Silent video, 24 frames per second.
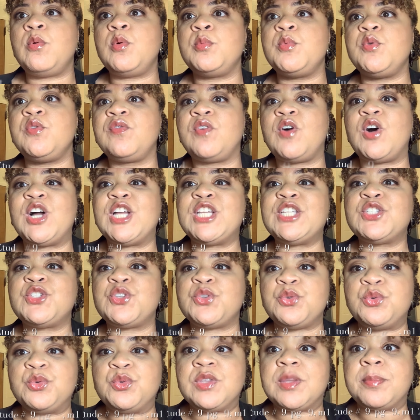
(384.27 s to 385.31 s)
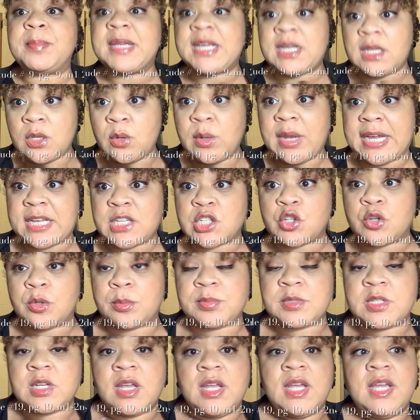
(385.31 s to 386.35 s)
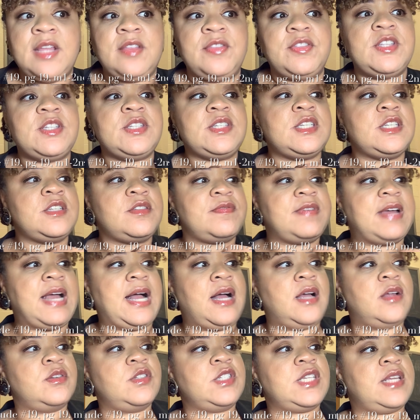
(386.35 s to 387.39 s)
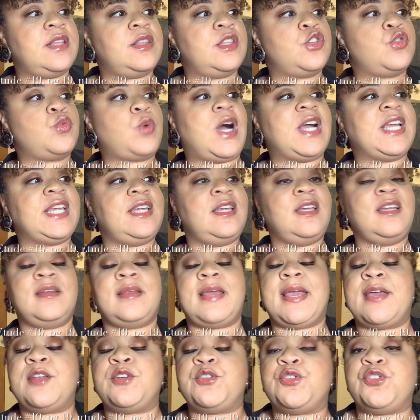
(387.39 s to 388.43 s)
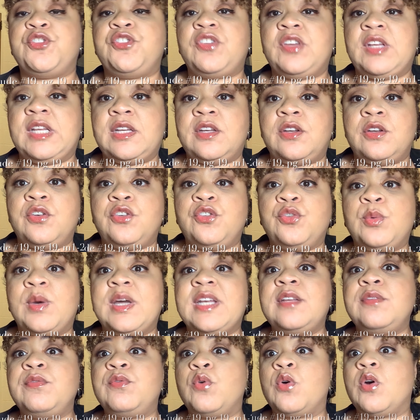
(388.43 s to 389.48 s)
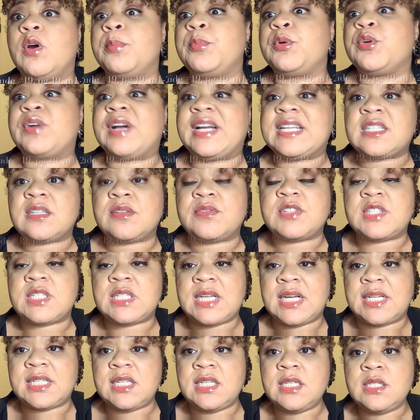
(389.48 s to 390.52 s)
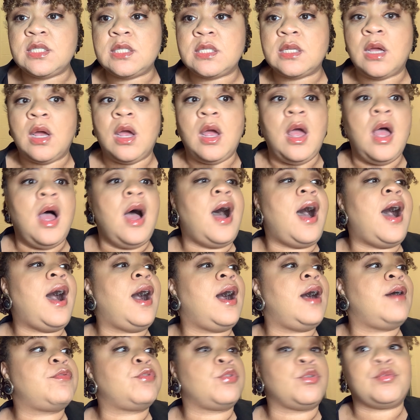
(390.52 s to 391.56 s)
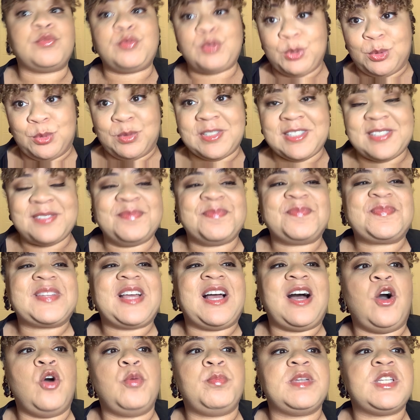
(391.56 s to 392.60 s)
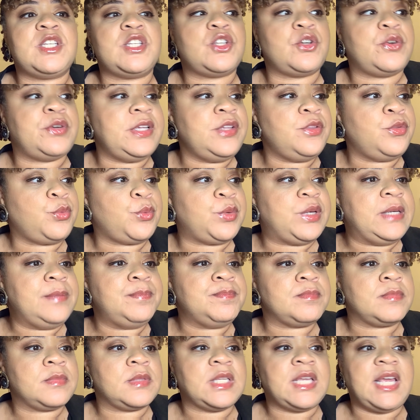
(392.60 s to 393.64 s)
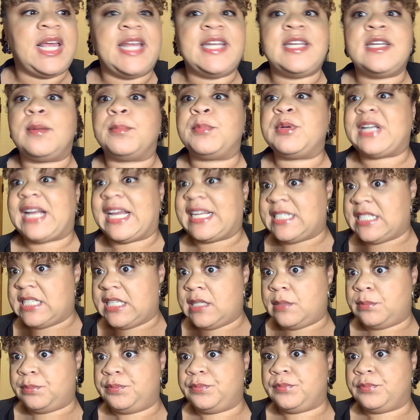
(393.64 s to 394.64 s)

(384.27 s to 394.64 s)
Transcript: move on to the Piccolo excerpt. This is found in the Joaquin Anderson 24 Progressive Studies for flute, Opus 33, number 19.